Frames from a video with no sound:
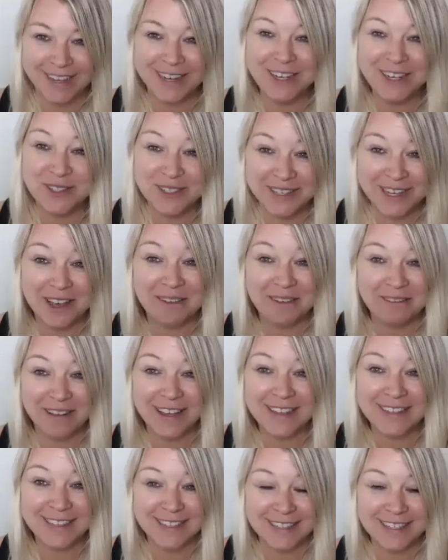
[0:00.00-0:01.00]
And you see how
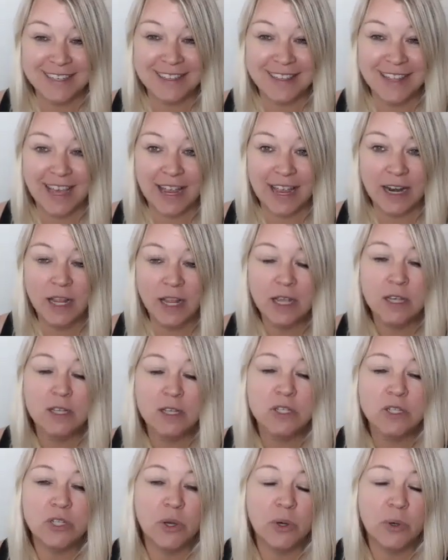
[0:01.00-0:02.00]
fast it did that.
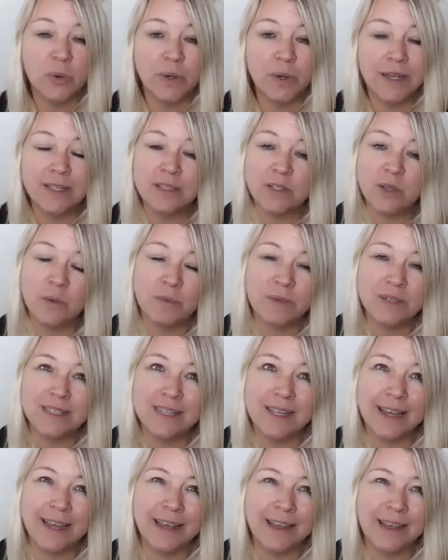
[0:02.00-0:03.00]
So it's almost
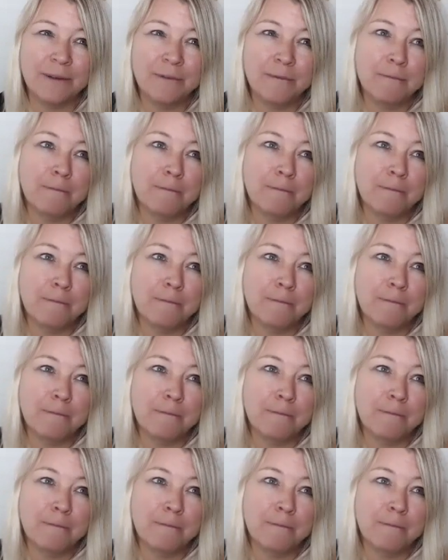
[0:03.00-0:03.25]
like